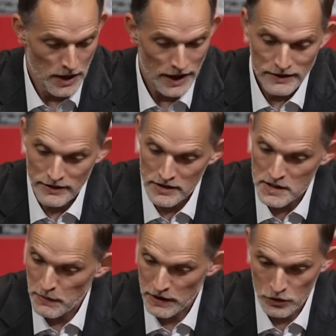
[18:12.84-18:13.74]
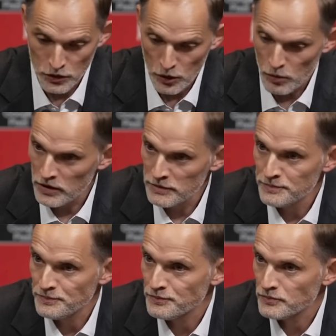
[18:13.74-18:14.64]
I did speak to no one.
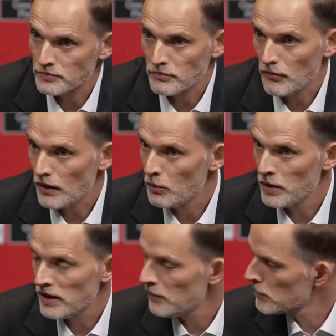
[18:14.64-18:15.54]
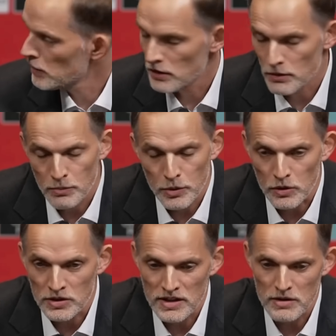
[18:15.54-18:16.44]
We kept the
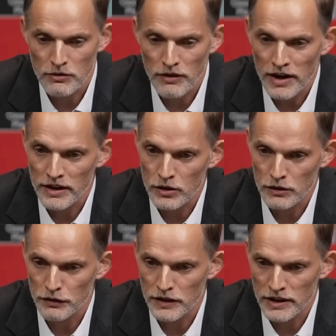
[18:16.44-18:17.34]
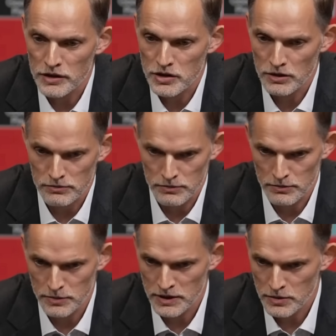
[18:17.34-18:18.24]
process very confidential
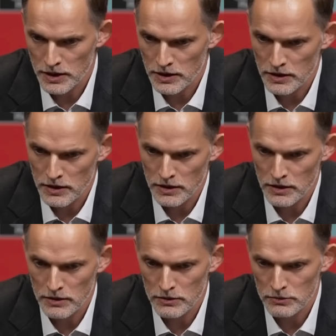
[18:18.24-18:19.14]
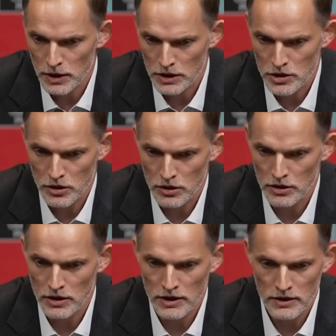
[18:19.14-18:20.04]
between uh, Mark,
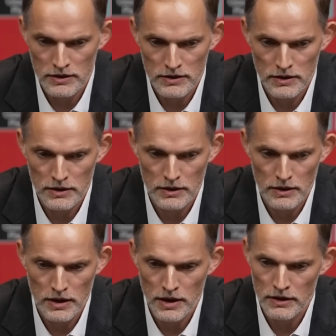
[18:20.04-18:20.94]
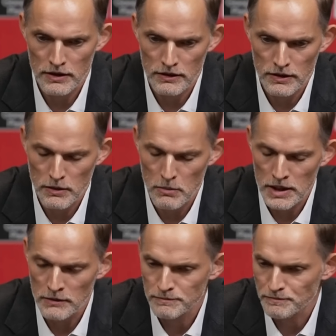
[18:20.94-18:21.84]
John, and, uh, and uh, me.